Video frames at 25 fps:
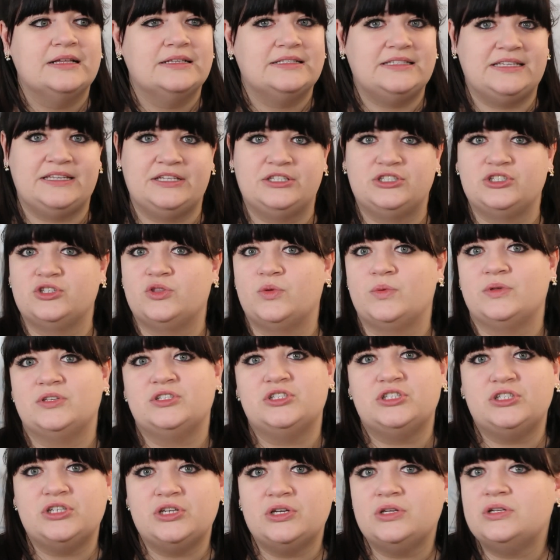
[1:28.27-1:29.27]
Teachers with
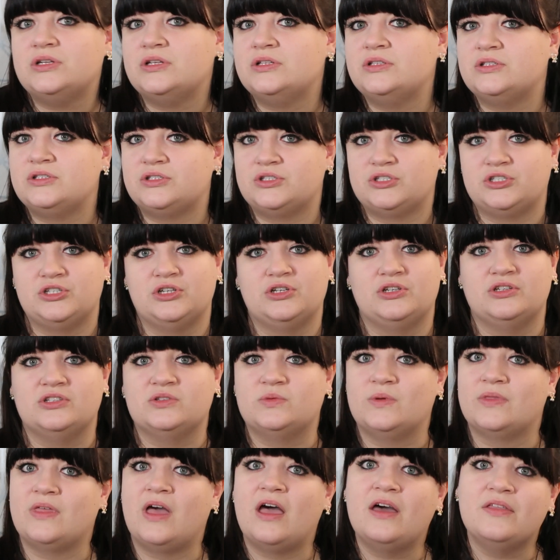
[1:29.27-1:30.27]
students, students
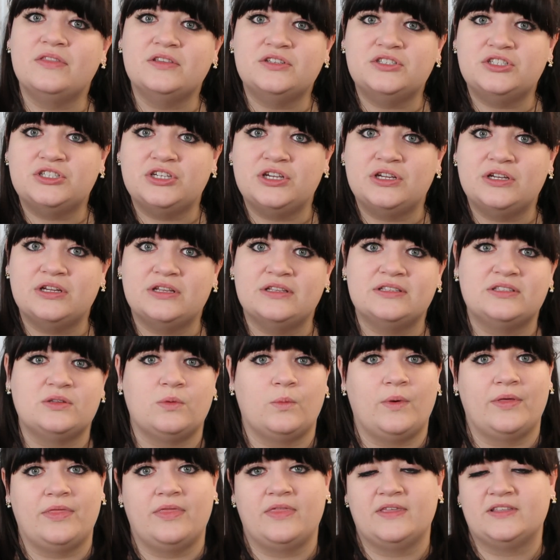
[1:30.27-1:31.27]
with other students,
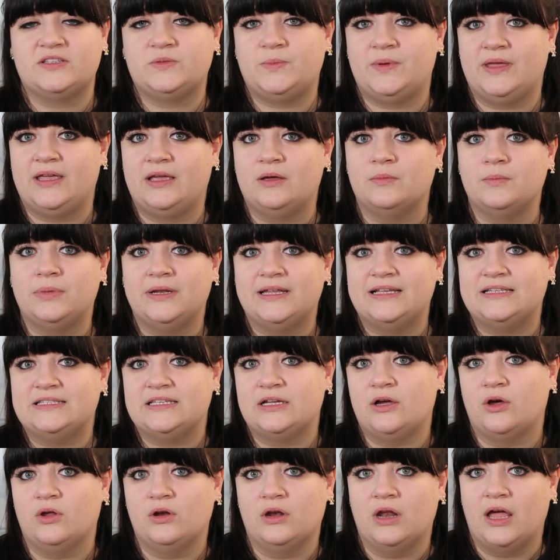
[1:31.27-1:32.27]
whether this be
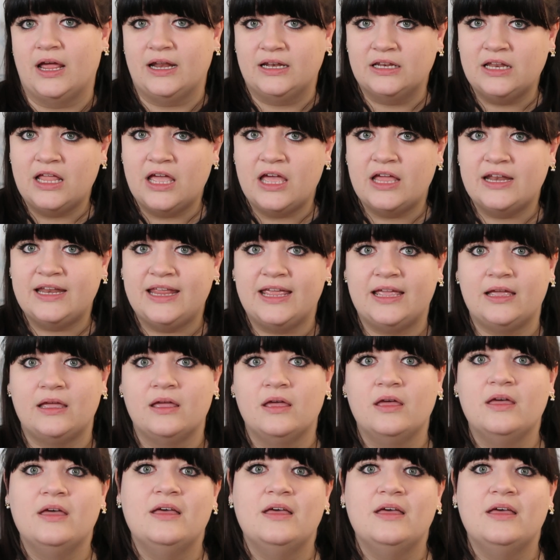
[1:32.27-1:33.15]
completing online learning,